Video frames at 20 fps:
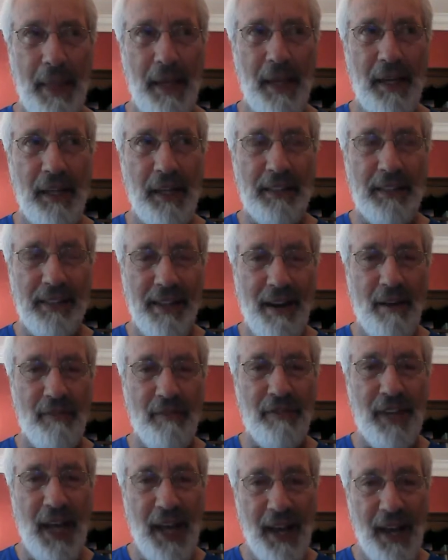in
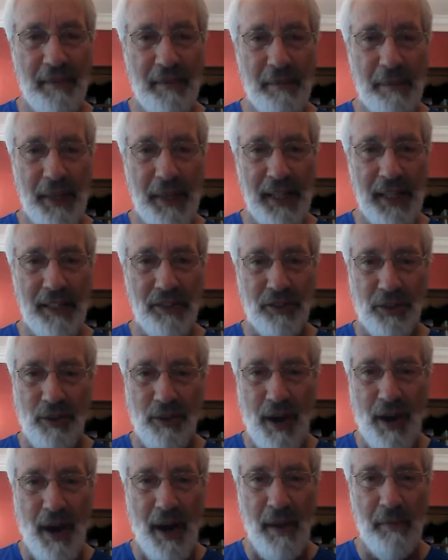itself can't be
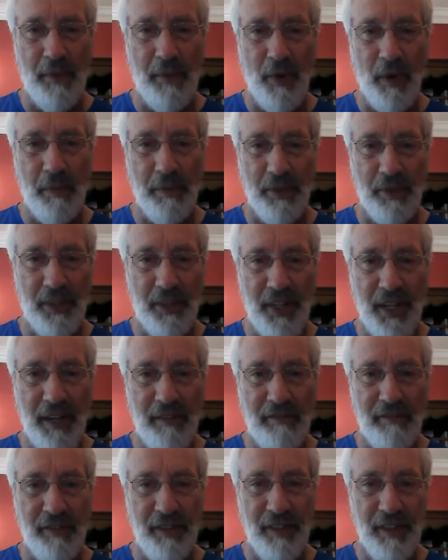described or
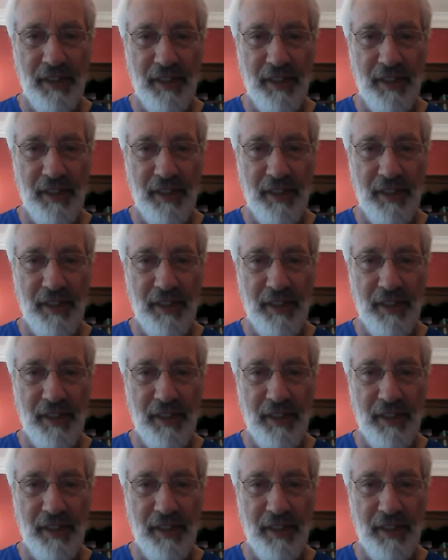perceived.